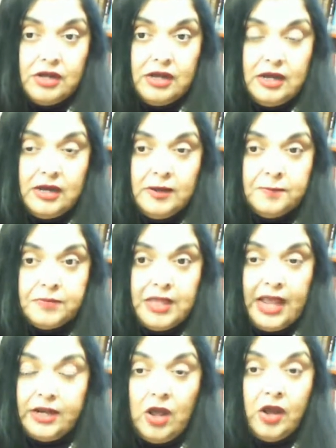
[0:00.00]

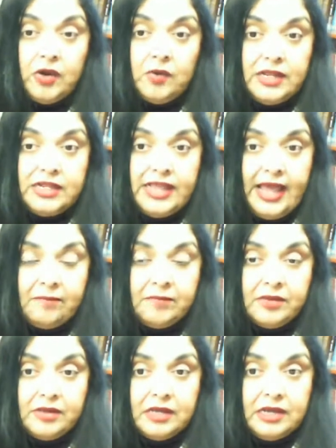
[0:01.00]
And not only them,
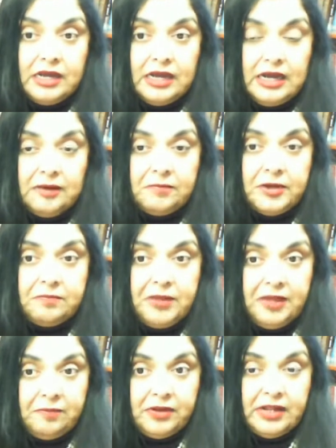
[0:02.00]
but
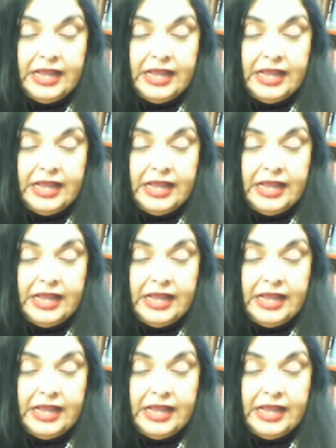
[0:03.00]
people